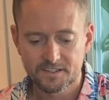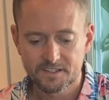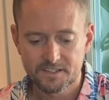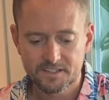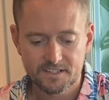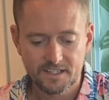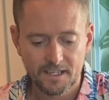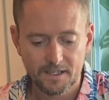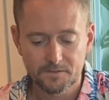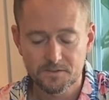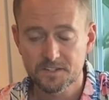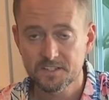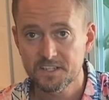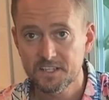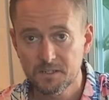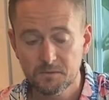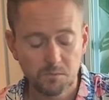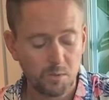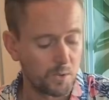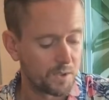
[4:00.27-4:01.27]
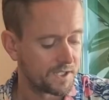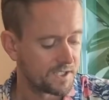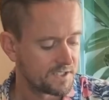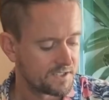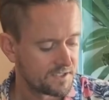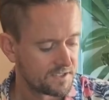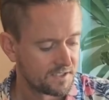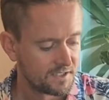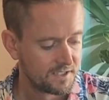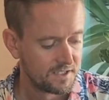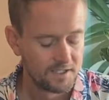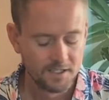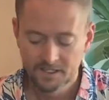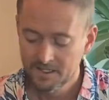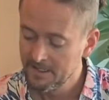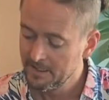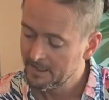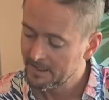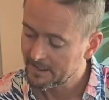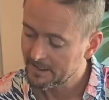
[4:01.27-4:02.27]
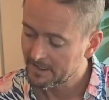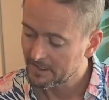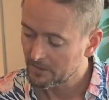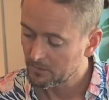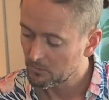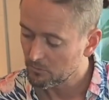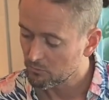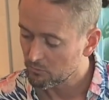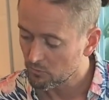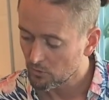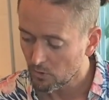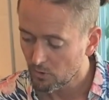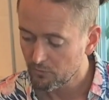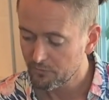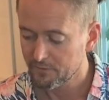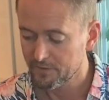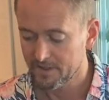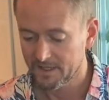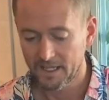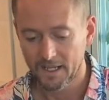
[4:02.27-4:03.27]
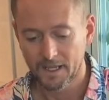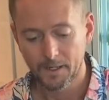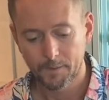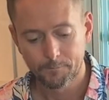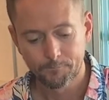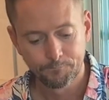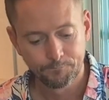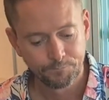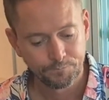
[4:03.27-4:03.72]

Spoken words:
needs to have scene points, and I'll roll for that.